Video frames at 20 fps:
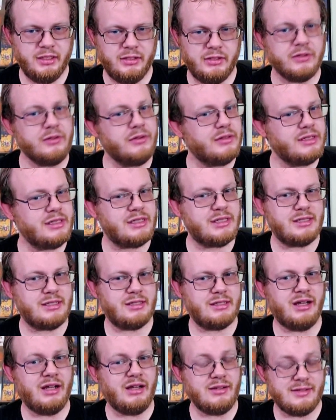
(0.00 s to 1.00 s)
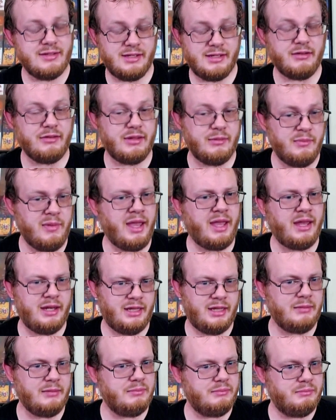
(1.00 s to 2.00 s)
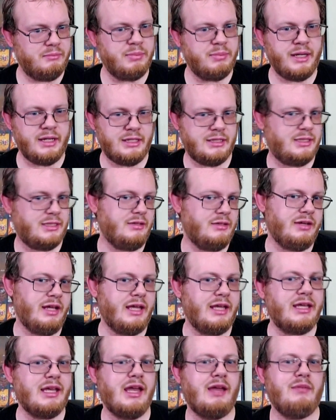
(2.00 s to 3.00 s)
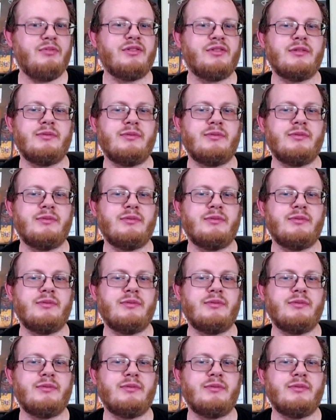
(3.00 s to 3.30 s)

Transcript: who is also the man in the bunny suit, aka Bruce